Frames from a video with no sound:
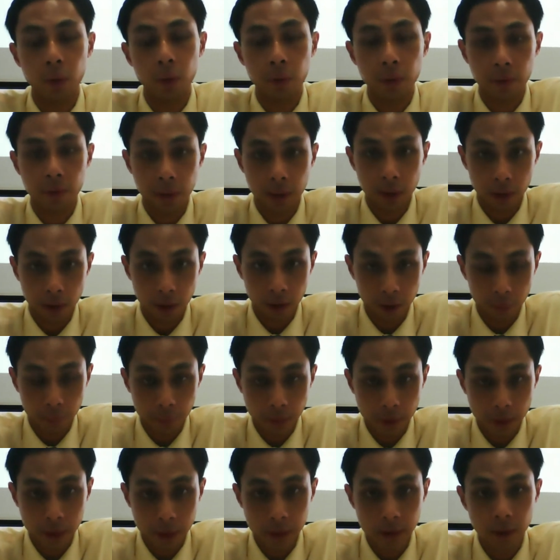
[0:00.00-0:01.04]
We see a lot of
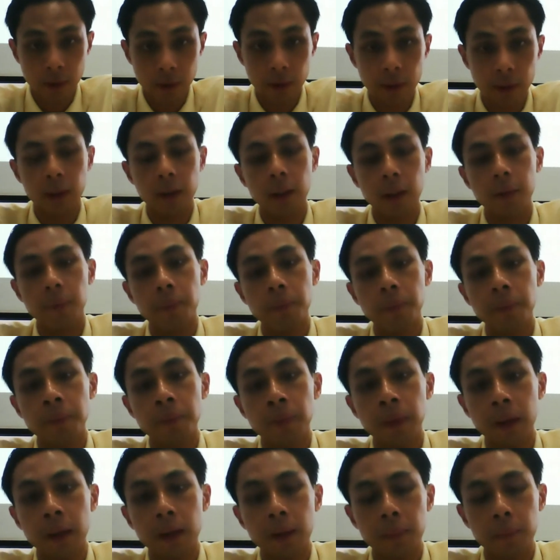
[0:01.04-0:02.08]
patients
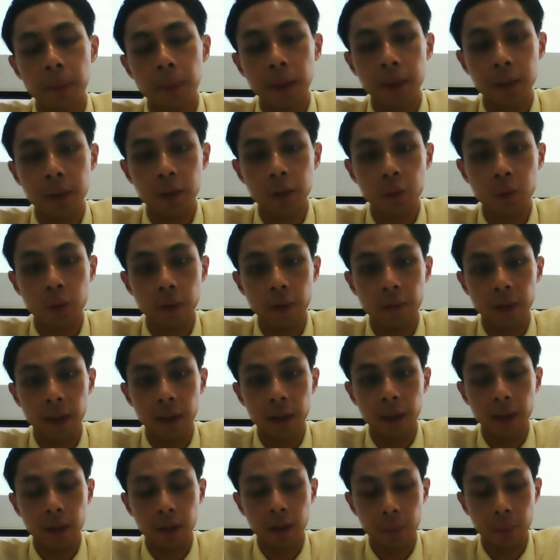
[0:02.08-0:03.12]
patients with
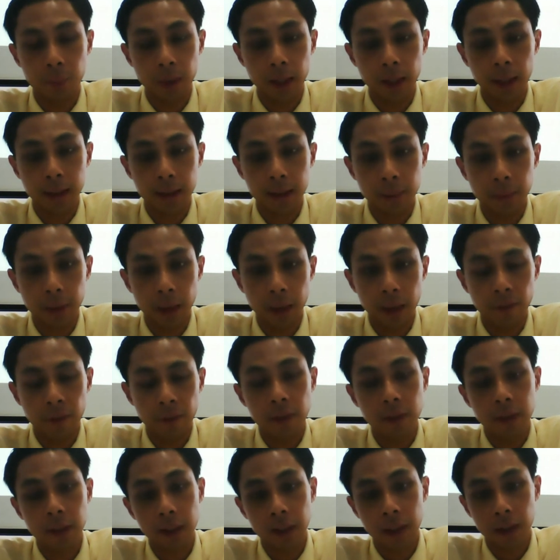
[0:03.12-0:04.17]
atopic eczema having
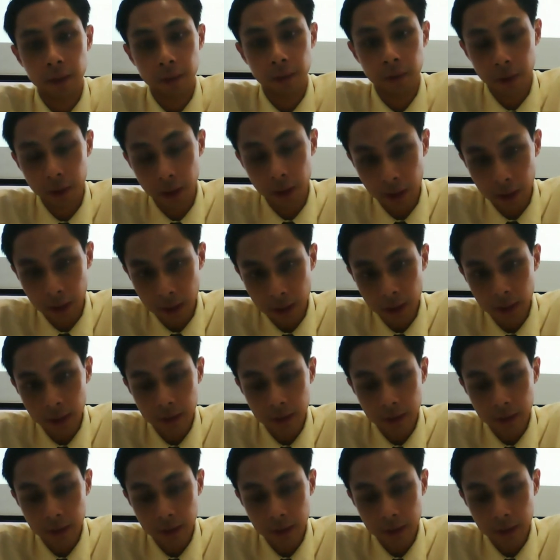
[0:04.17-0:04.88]
secondary